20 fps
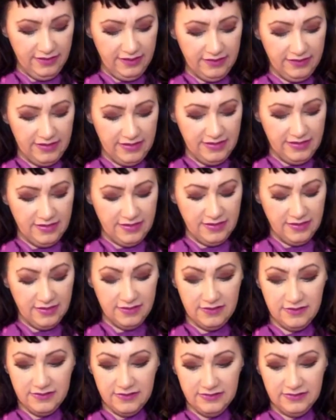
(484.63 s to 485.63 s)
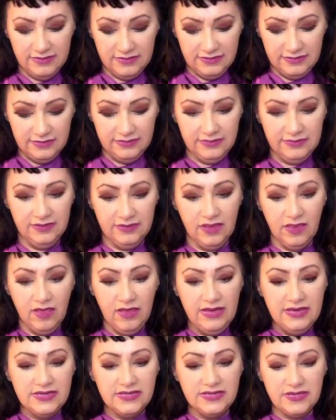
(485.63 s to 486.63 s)
Thank you.
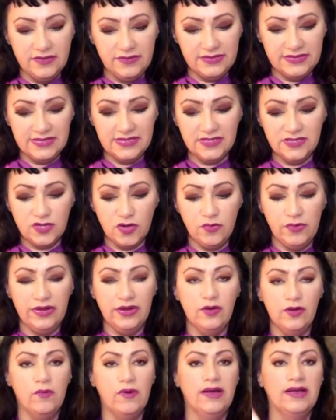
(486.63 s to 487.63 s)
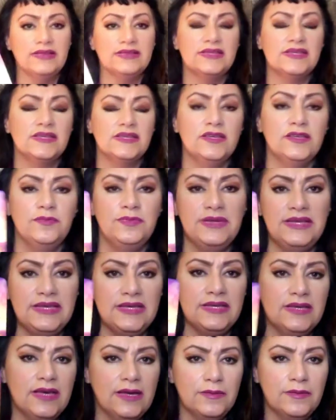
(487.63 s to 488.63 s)
So this is a Queen of Wands. It could
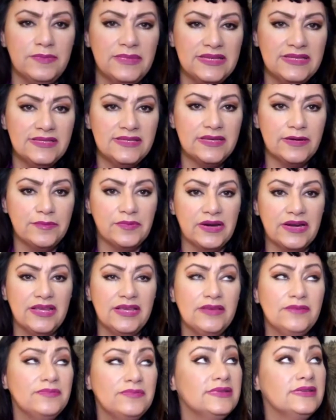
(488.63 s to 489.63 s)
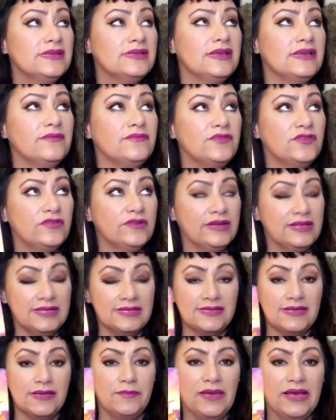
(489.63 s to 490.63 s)
be being separate, even if you're in the
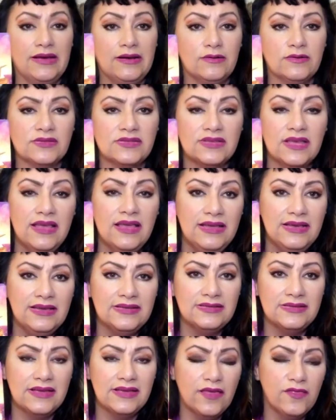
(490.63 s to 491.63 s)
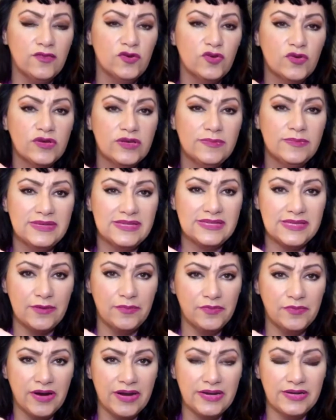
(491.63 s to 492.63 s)
same house. Together, you could be
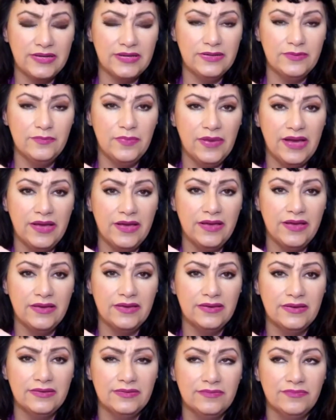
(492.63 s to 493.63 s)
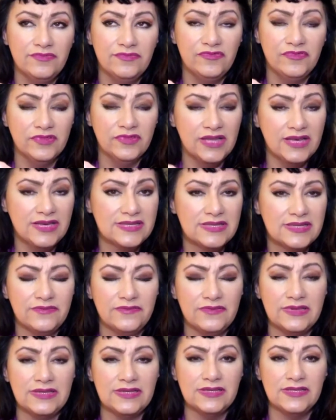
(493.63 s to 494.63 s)
separated by
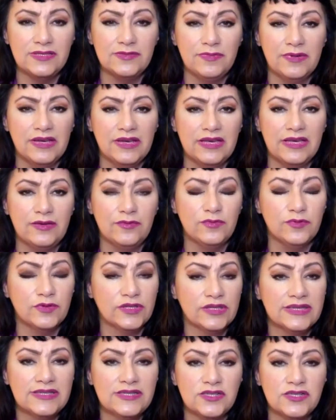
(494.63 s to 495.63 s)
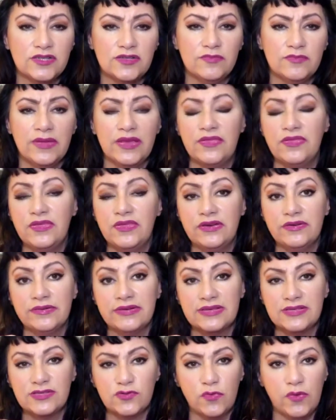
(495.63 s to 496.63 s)
philosophies, by religion, by
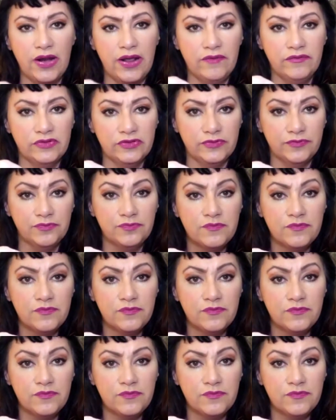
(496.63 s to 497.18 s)
theories, whatever.